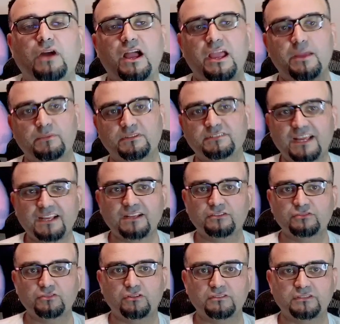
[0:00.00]
am a tech
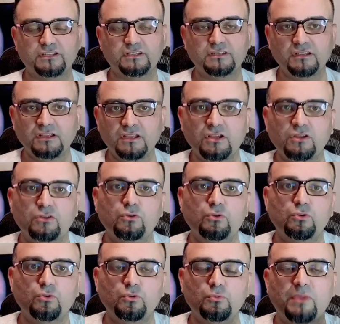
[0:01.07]
consultant
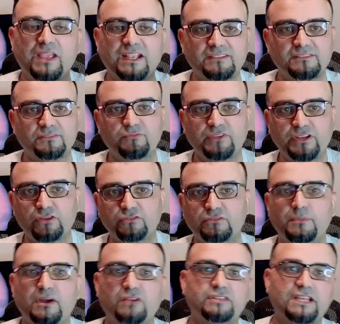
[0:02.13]
who makes videos
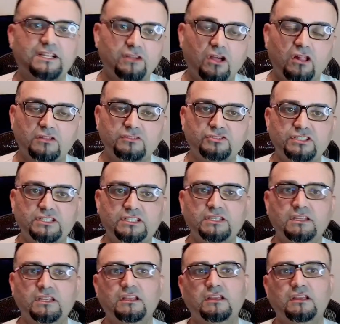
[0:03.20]
about technology,